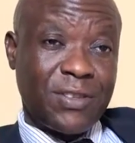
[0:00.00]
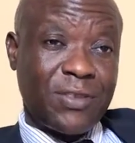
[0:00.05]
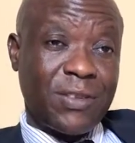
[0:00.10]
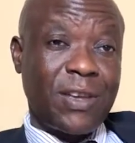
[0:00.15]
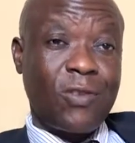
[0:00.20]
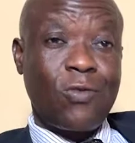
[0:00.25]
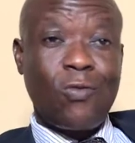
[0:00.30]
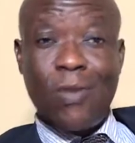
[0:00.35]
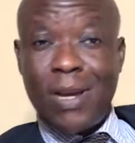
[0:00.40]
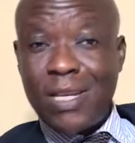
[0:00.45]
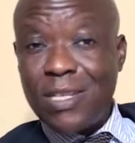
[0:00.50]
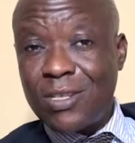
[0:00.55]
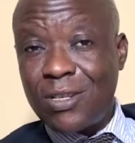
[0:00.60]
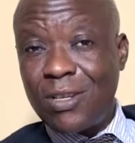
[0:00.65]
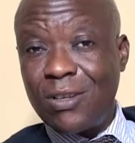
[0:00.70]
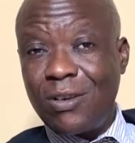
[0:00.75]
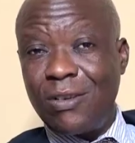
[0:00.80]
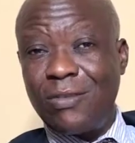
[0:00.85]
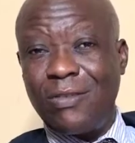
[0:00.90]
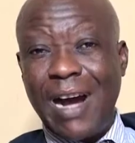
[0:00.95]
So the
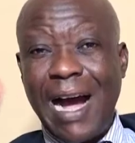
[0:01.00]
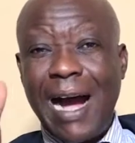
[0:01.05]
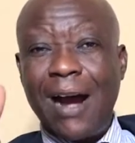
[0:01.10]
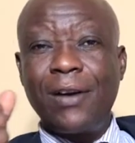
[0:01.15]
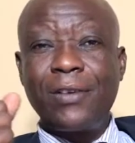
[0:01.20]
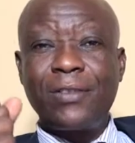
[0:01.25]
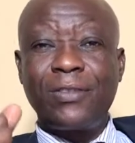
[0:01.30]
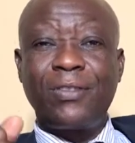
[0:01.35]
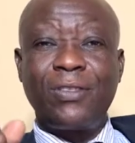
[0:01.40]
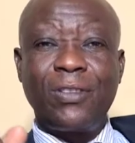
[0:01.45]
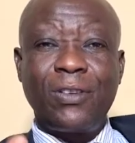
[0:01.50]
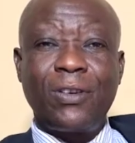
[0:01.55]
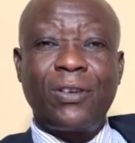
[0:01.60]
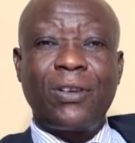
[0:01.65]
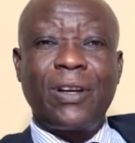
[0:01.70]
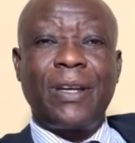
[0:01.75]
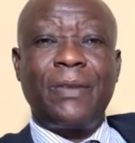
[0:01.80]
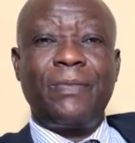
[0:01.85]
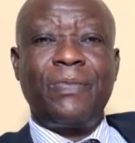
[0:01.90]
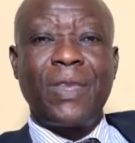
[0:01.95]
question of how
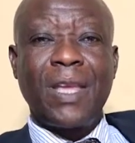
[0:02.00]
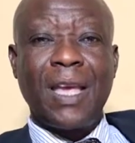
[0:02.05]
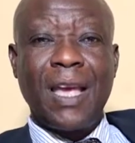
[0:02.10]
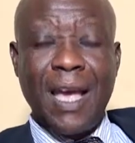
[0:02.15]
theory